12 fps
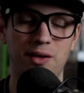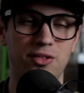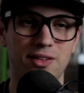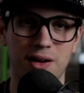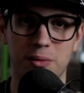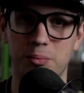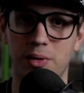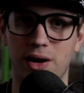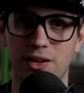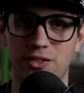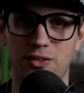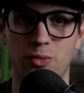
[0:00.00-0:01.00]
I've set up
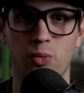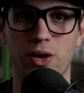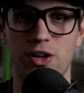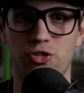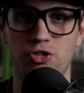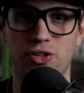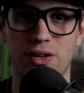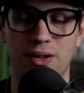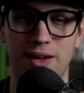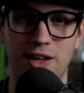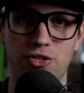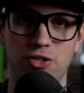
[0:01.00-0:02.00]
bots which
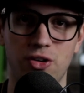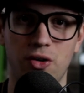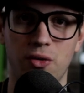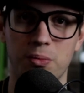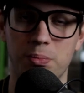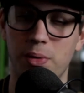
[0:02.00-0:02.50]
let you know